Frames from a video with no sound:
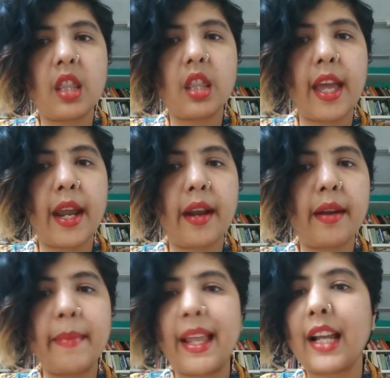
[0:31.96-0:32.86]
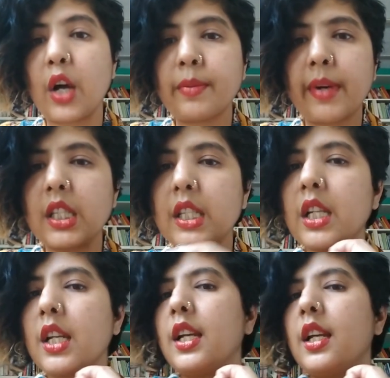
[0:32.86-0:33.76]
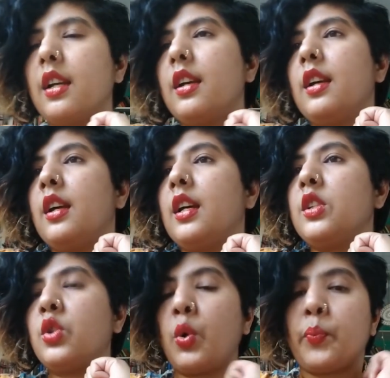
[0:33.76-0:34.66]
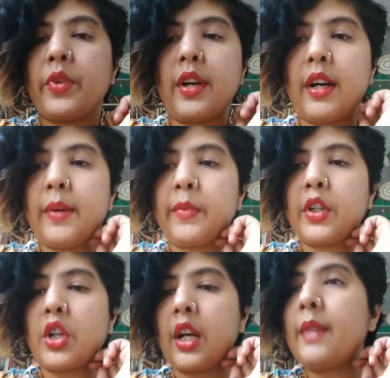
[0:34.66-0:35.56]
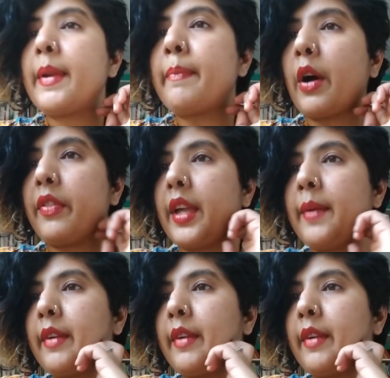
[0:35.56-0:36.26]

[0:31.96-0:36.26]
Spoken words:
their male counterparts. So, I'm going to talk a little bit about them.